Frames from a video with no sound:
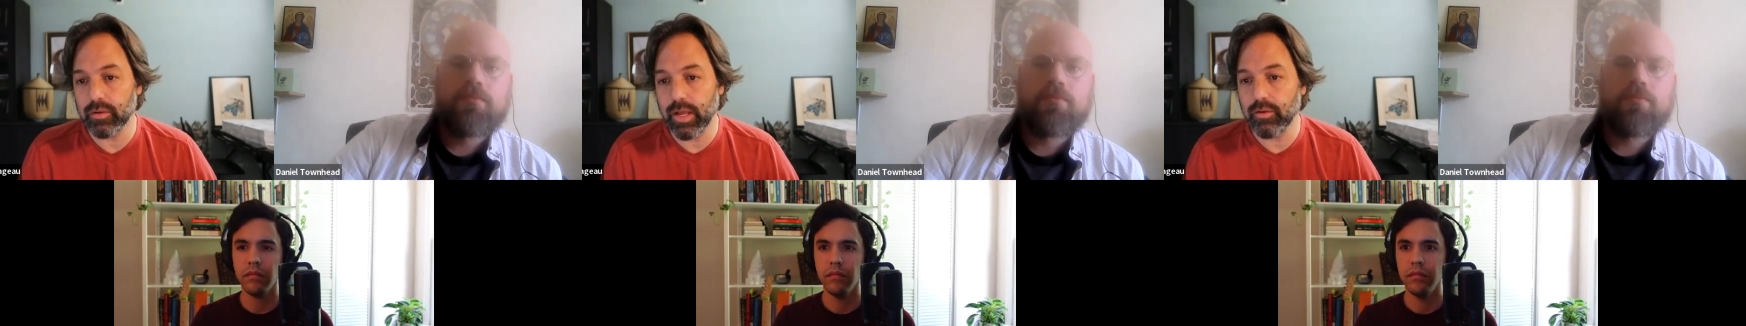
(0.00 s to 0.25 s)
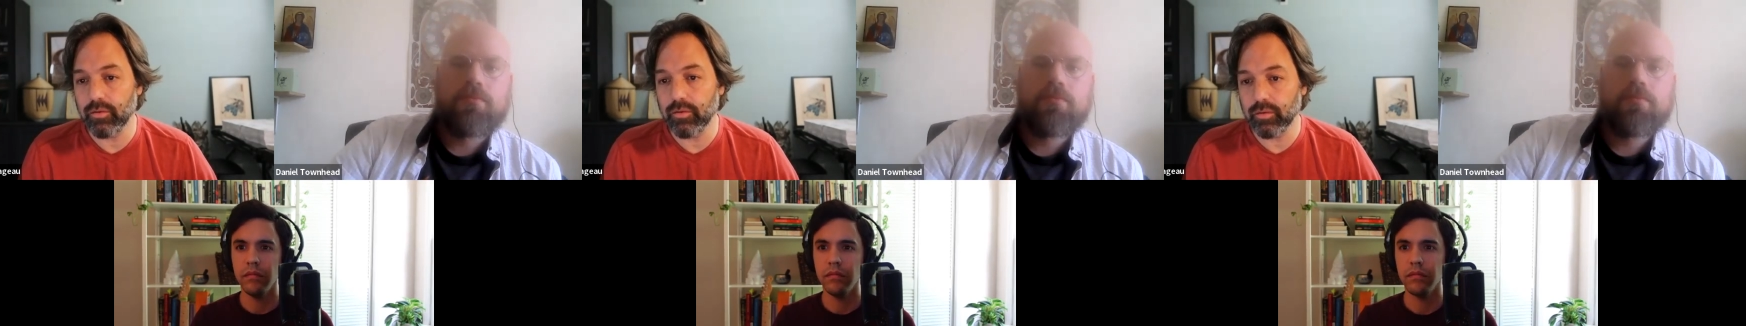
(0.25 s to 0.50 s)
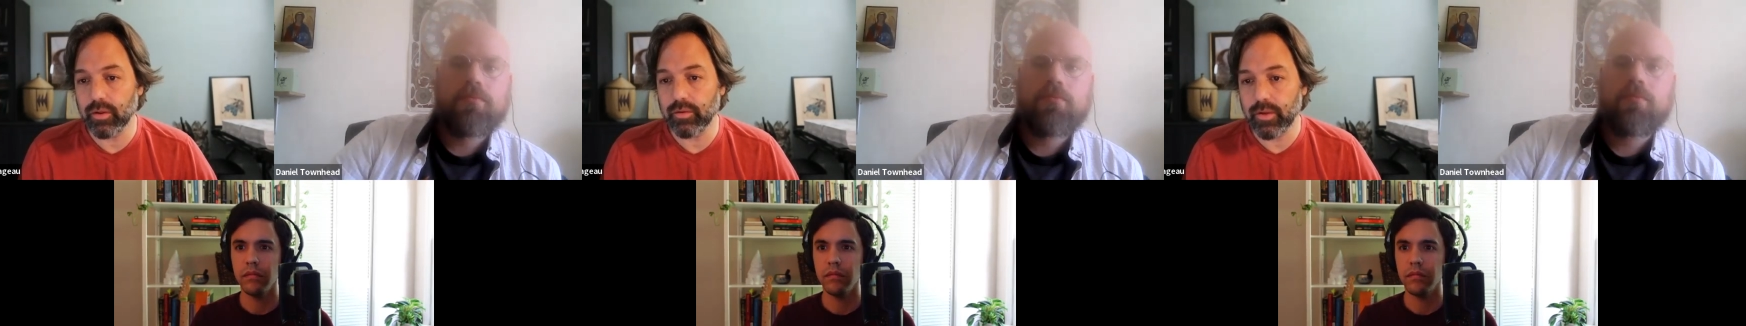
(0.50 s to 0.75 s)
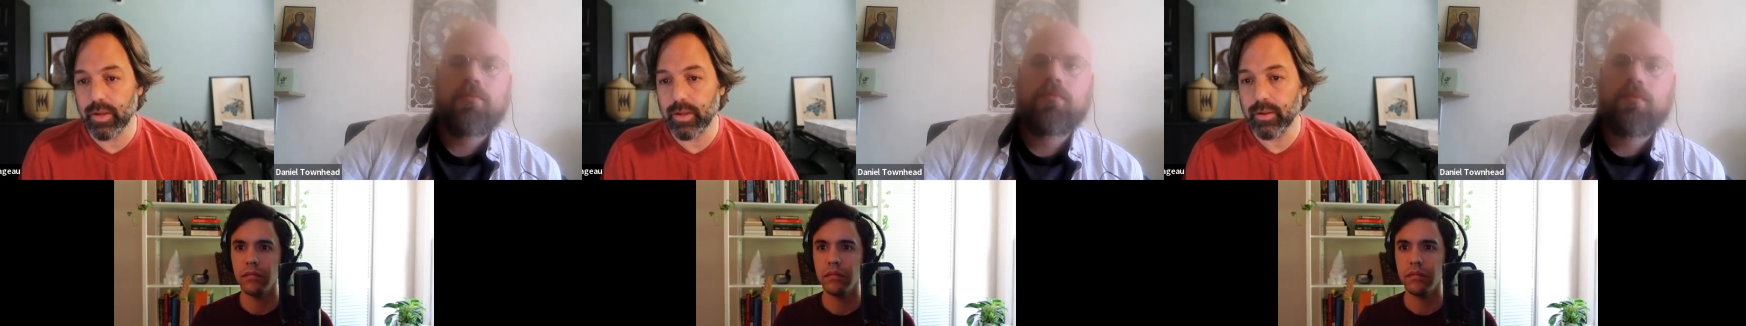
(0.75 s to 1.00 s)
Speaker 1: angels, let's
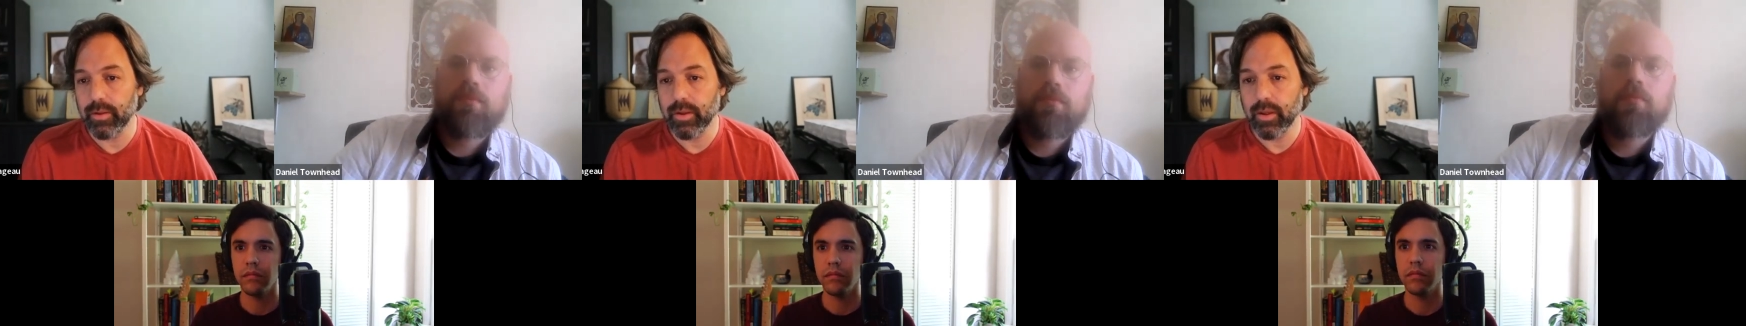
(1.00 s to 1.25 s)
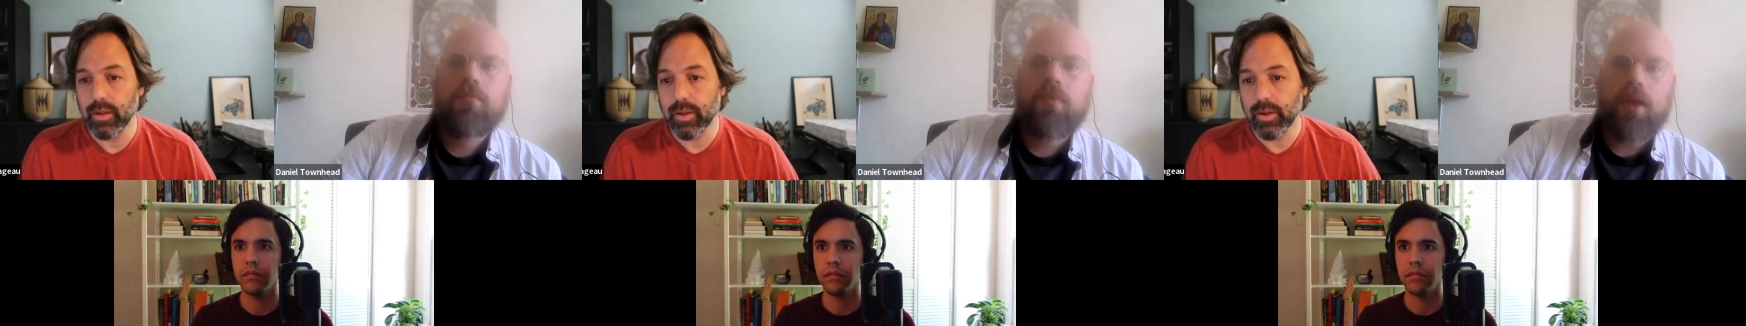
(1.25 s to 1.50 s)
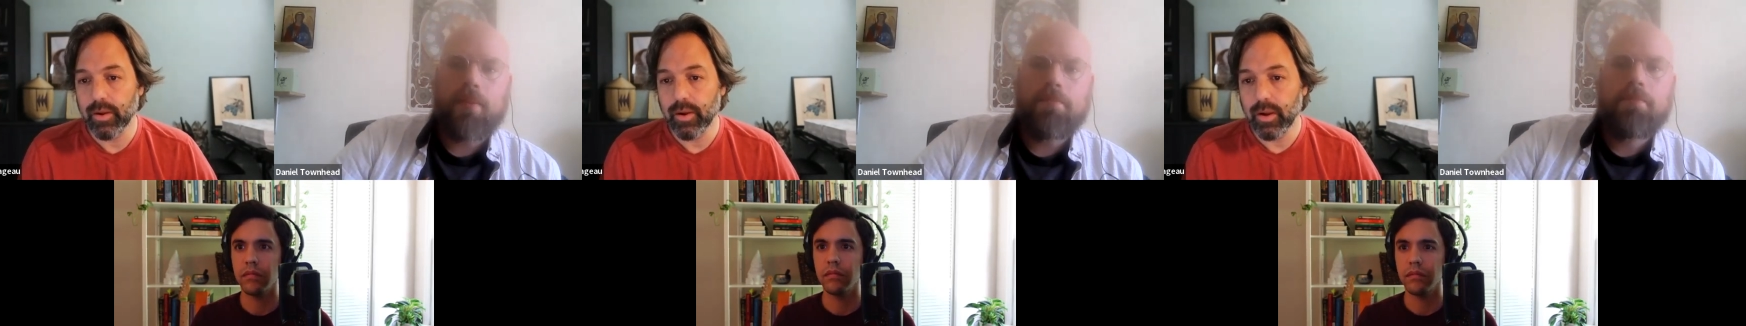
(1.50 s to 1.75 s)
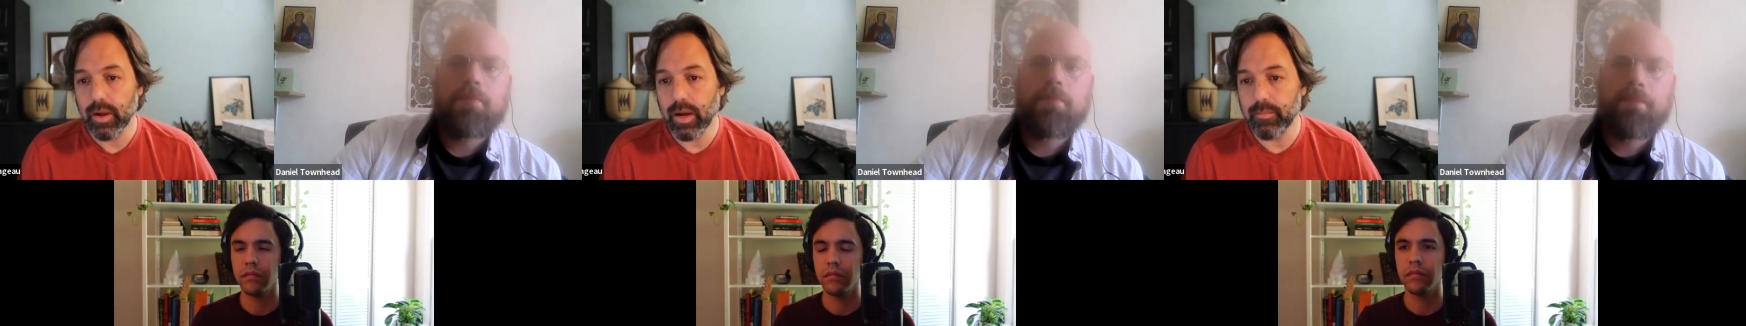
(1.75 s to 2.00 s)
say. Yeah.
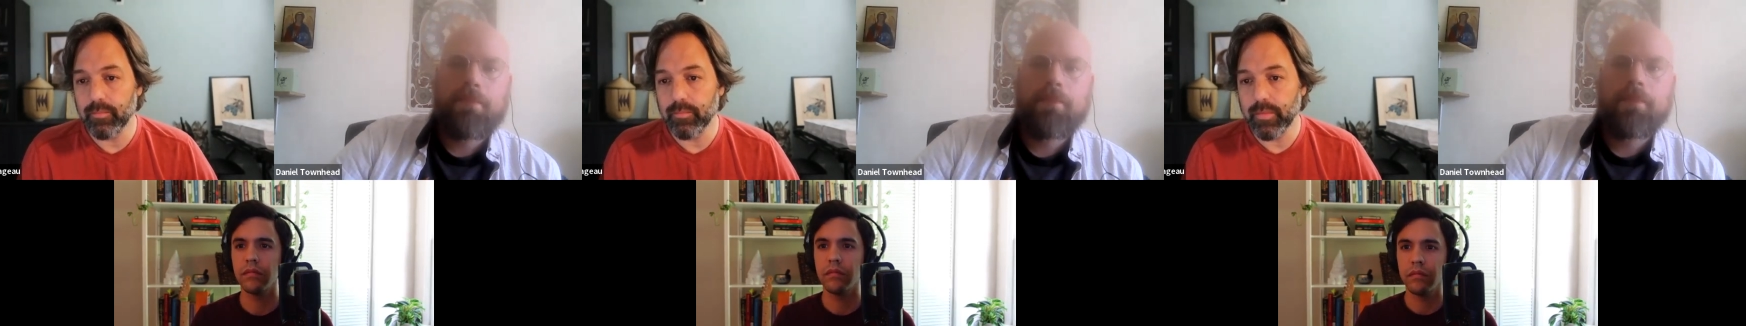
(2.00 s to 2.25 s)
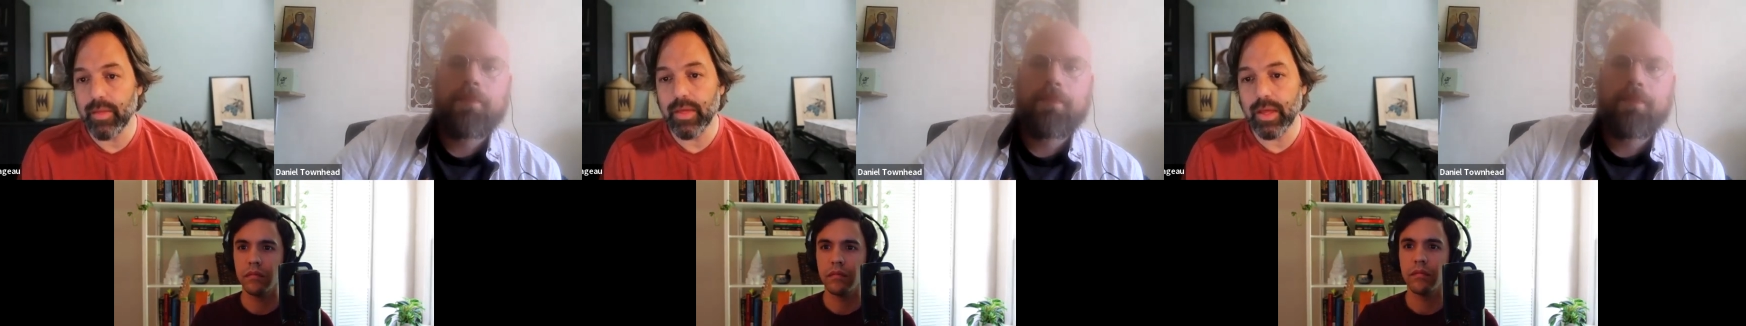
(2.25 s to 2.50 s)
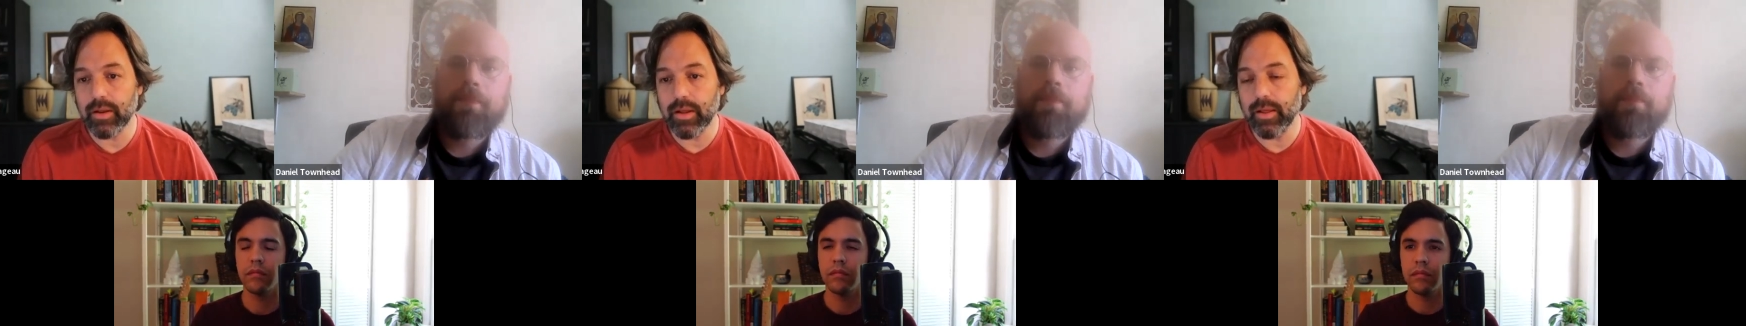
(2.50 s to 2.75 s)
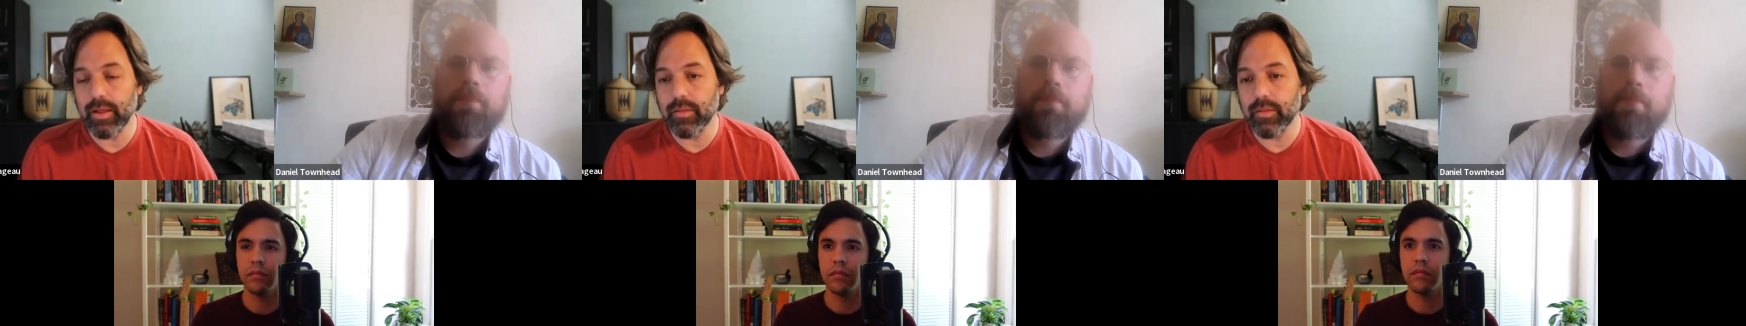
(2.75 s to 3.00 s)
Um, and then in the